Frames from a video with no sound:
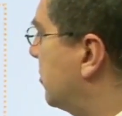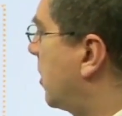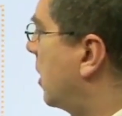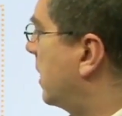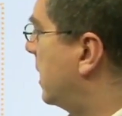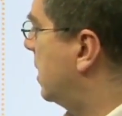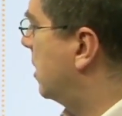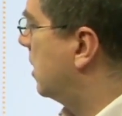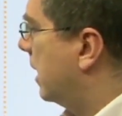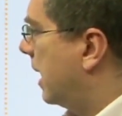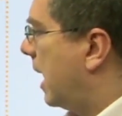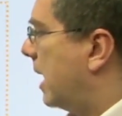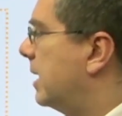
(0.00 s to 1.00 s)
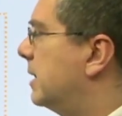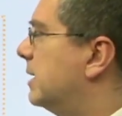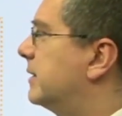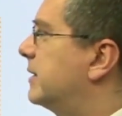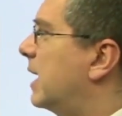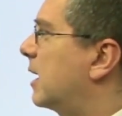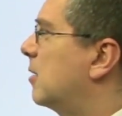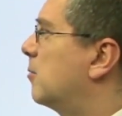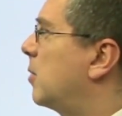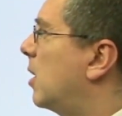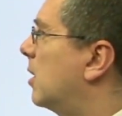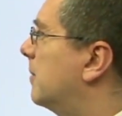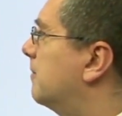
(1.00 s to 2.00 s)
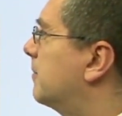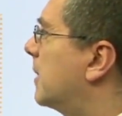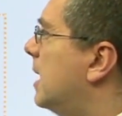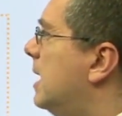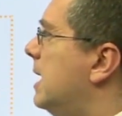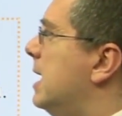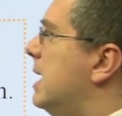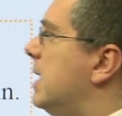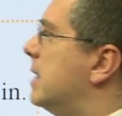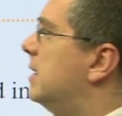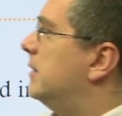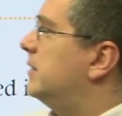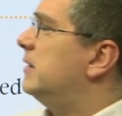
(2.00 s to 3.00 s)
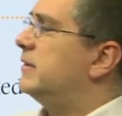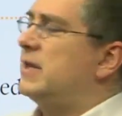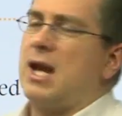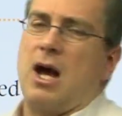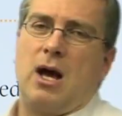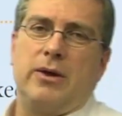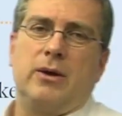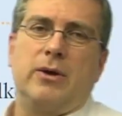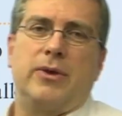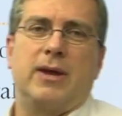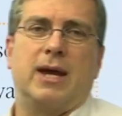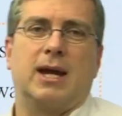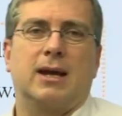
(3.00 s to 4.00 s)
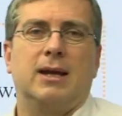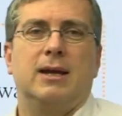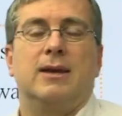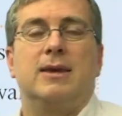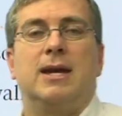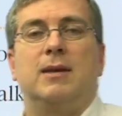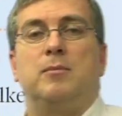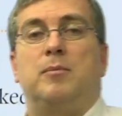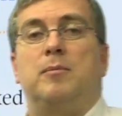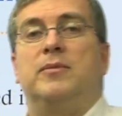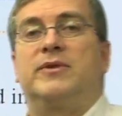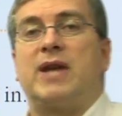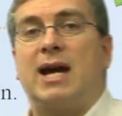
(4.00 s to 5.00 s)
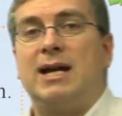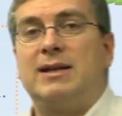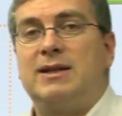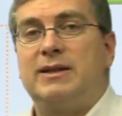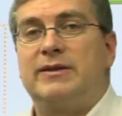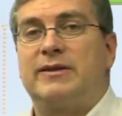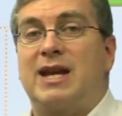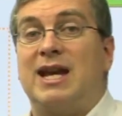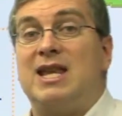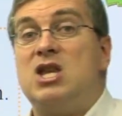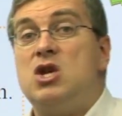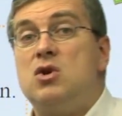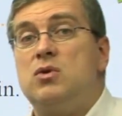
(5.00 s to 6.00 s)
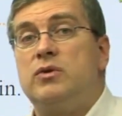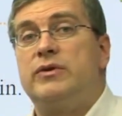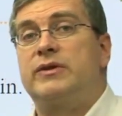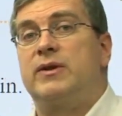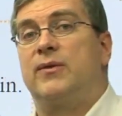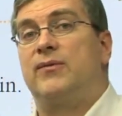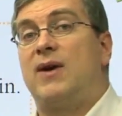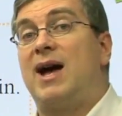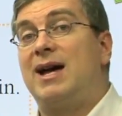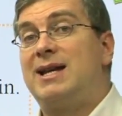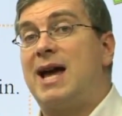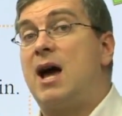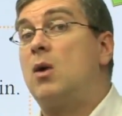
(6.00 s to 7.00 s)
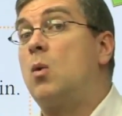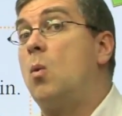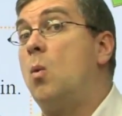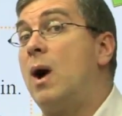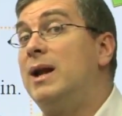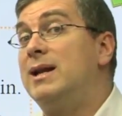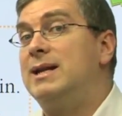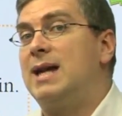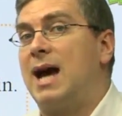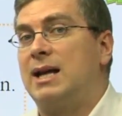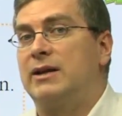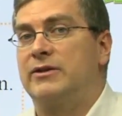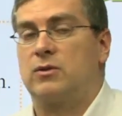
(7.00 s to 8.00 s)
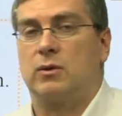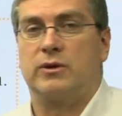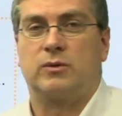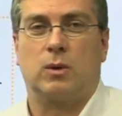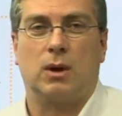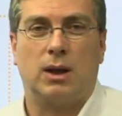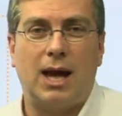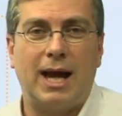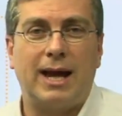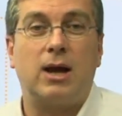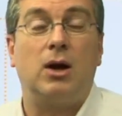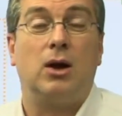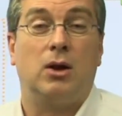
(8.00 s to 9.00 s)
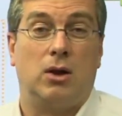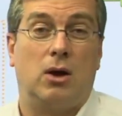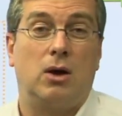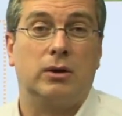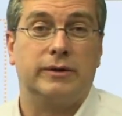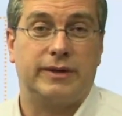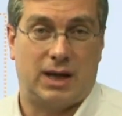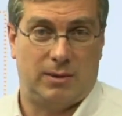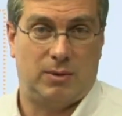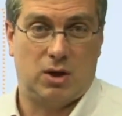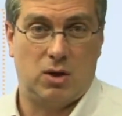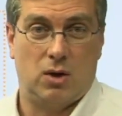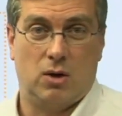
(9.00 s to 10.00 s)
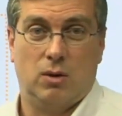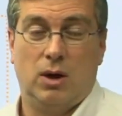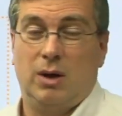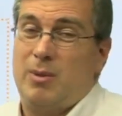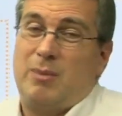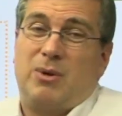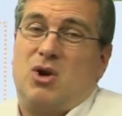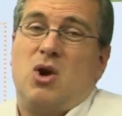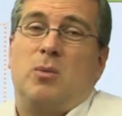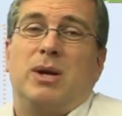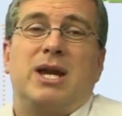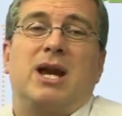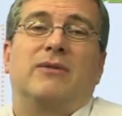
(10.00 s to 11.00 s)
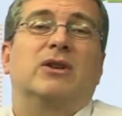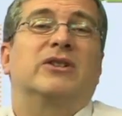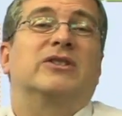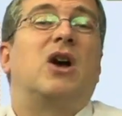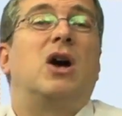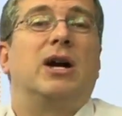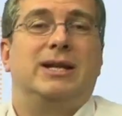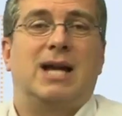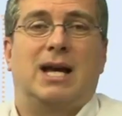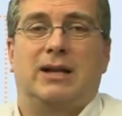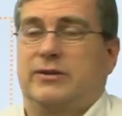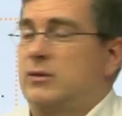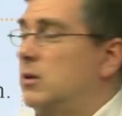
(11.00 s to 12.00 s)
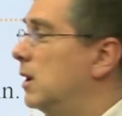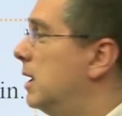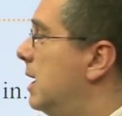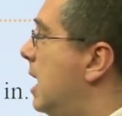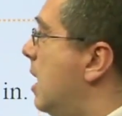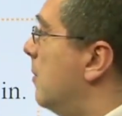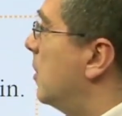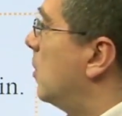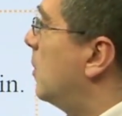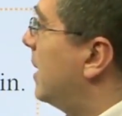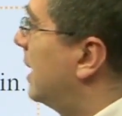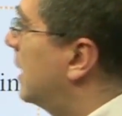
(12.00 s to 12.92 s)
part here and then the second part. This is the other thing that scientists can use to find out what dinosaurs were like a long time ago. Remember, nobody ever saw a dinosaur. But we